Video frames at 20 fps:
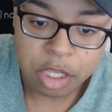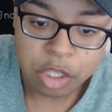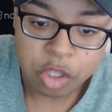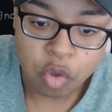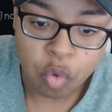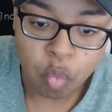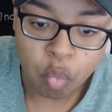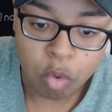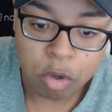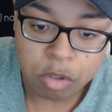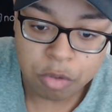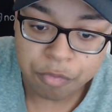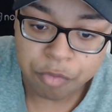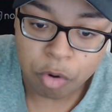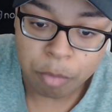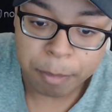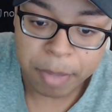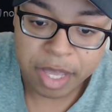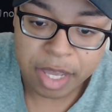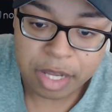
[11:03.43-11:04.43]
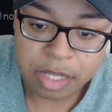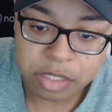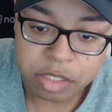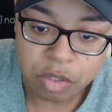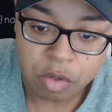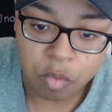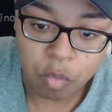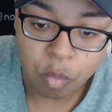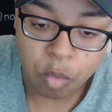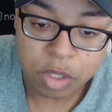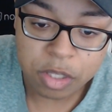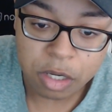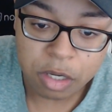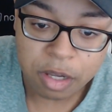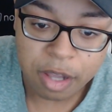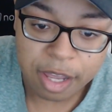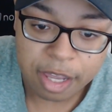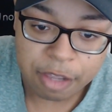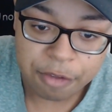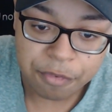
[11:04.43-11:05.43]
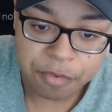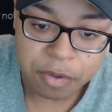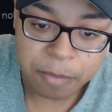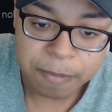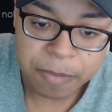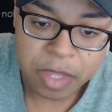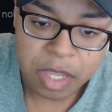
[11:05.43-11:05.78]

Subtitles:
you wonderful man, what a life.